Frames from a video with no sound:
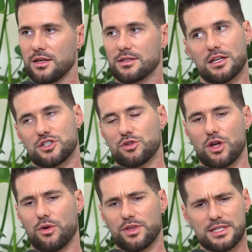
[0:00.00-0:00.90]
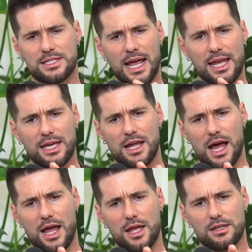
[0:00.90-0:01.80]
Because as you know, the second
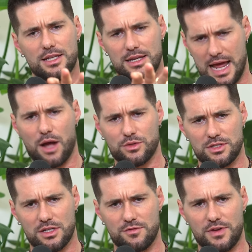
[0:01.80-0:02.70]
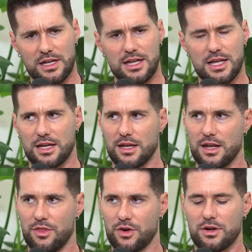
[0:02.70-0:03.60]
I denounce the divinity in
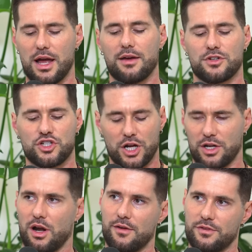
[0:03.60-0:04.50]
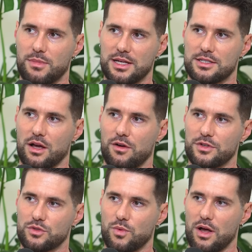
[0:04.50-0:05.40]
another, I've shut it off in
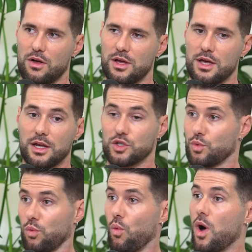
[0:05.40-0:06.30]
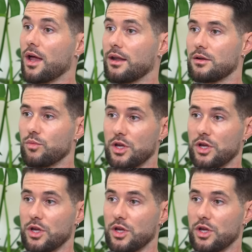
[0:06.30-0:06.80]
myself as well. Because hmm. mm. we're one.